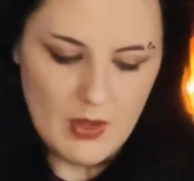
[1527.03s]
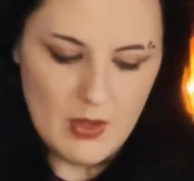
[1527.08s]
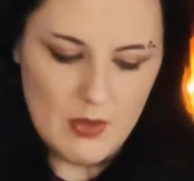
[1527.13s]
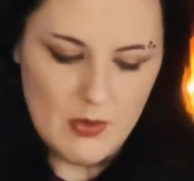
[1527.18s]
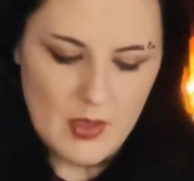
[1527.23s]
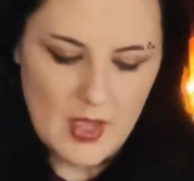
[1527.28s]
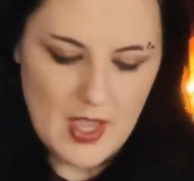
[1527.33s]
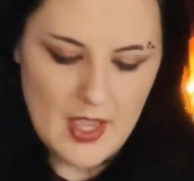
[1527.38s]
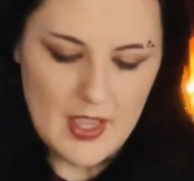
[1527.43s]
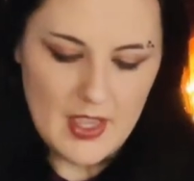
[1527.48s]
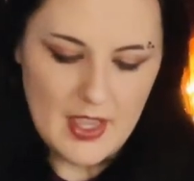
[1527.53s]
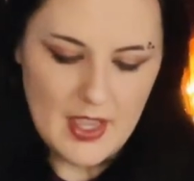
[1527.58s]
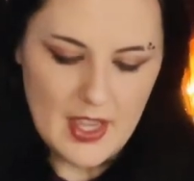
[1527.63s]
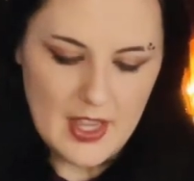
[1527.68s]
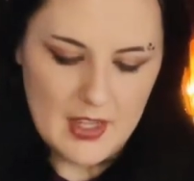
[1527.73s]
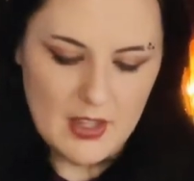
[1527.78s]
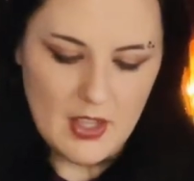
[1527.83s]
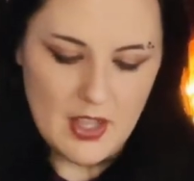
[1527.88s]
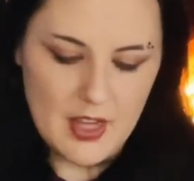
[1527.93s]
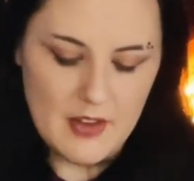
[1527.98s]
Okay?
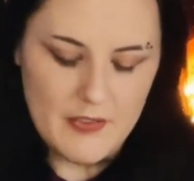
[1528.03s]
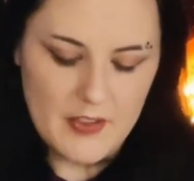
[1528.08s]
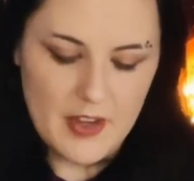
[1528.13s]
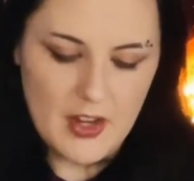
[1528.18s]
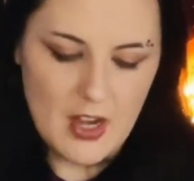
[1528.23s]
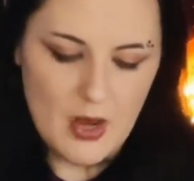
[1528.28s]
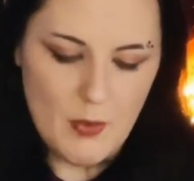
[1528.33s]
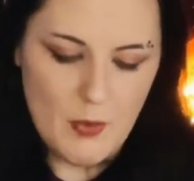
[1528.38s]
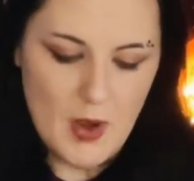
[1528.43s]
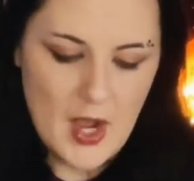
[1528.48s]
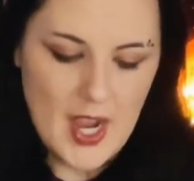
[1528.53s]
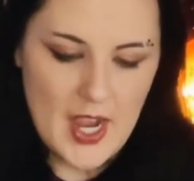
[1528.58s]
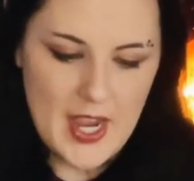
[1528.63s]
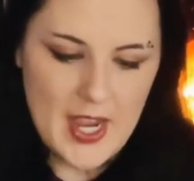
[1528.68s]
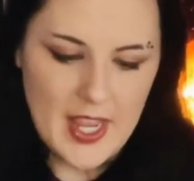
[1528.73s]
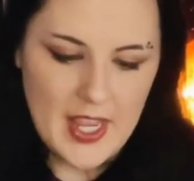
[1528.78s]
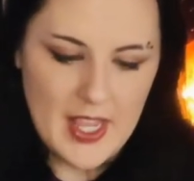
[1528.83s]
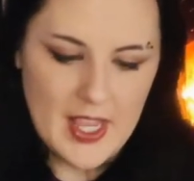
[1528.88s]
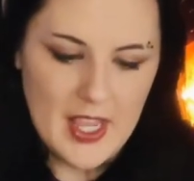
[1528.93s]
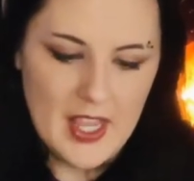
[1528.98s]
And you got to figure out
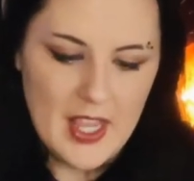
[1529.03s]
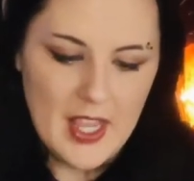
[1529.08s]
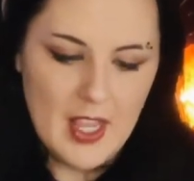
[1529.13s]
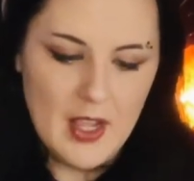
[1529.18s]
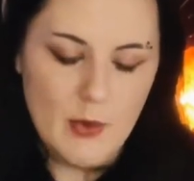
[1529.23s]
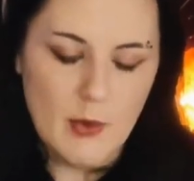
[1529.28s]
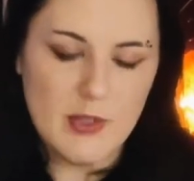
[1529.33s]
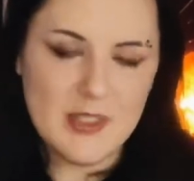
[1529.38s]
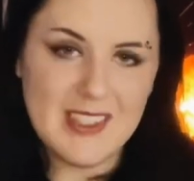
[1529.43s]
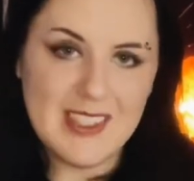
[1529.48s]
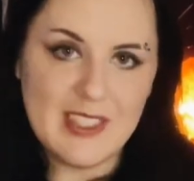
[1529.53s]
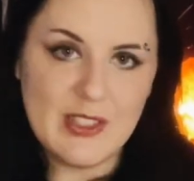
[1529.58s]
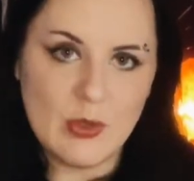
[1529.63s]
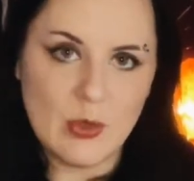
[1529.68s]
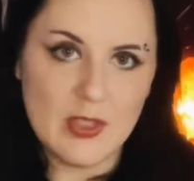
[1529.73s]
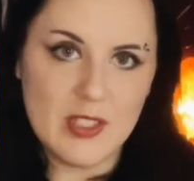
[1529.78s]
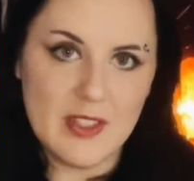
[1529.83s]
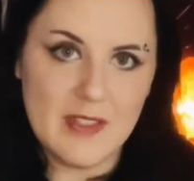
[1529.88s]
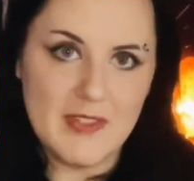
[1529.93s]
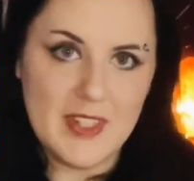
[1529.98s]
why. What's the
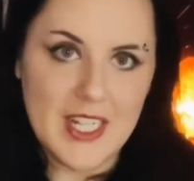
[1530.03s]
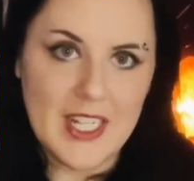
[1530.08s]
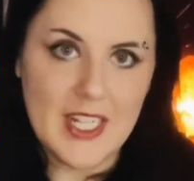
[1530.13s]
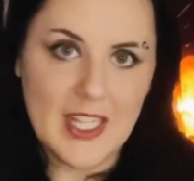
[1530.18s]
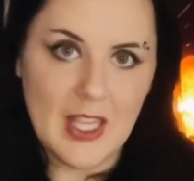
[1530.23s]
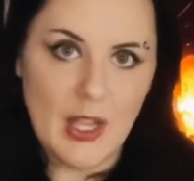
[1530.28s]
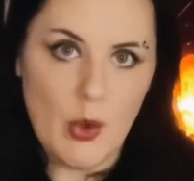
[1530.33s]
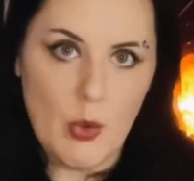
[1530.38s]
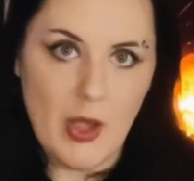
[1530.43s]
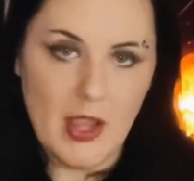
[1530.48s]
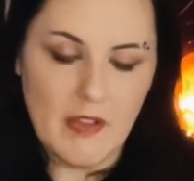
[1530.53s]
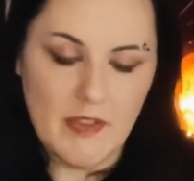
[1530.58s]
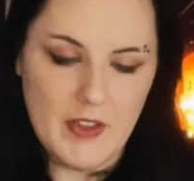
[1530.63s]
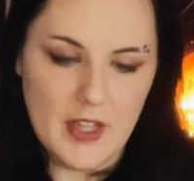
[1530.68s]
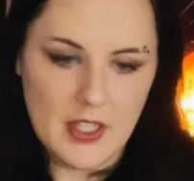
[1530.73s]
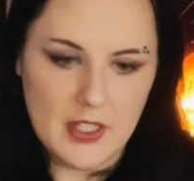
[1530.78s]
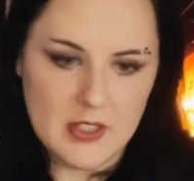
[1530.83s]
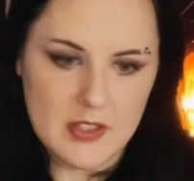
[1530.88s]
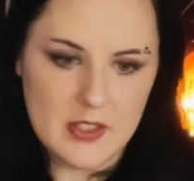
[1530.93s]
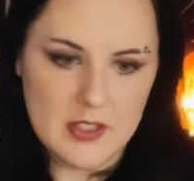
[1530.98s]
source of needing a quick
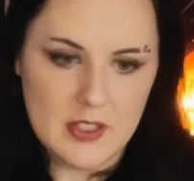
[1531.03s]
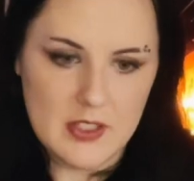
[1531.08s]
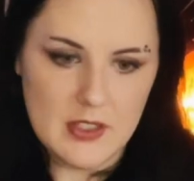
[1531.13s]
fix?